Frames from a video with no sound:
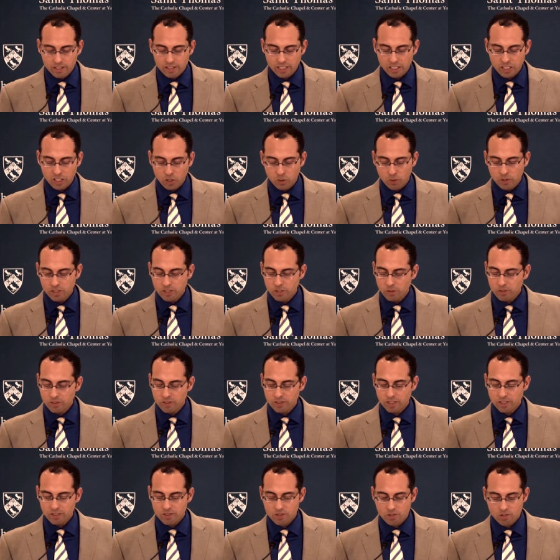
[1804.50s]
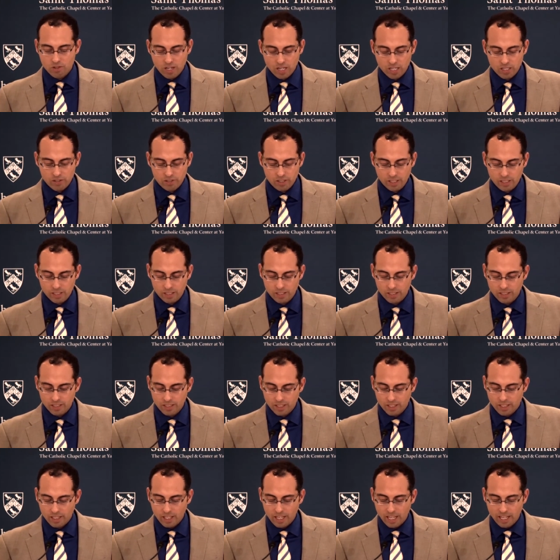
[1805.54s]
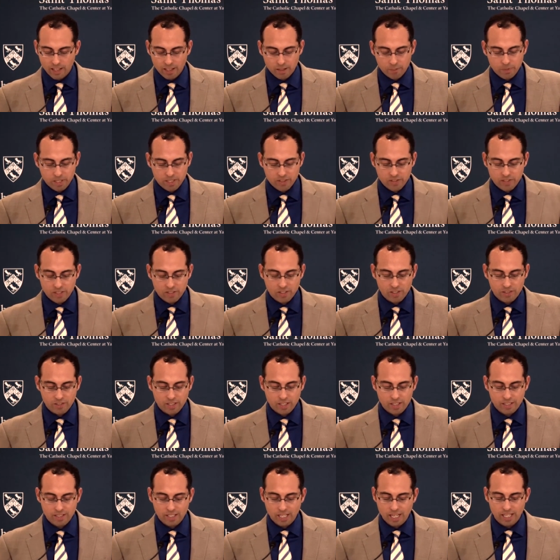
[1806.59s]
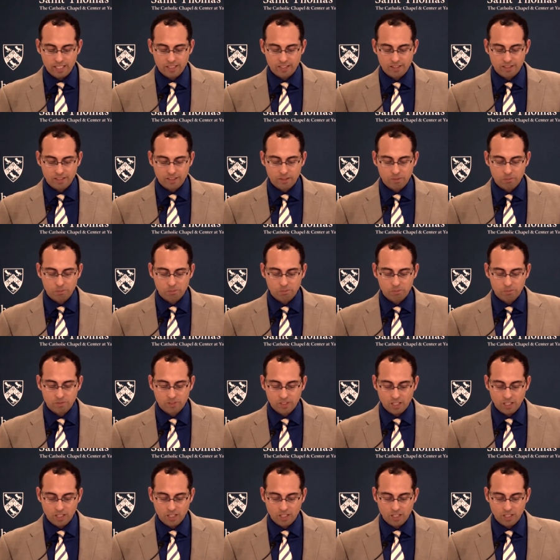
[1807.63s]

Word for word: that go into its construction elements such as tantalum,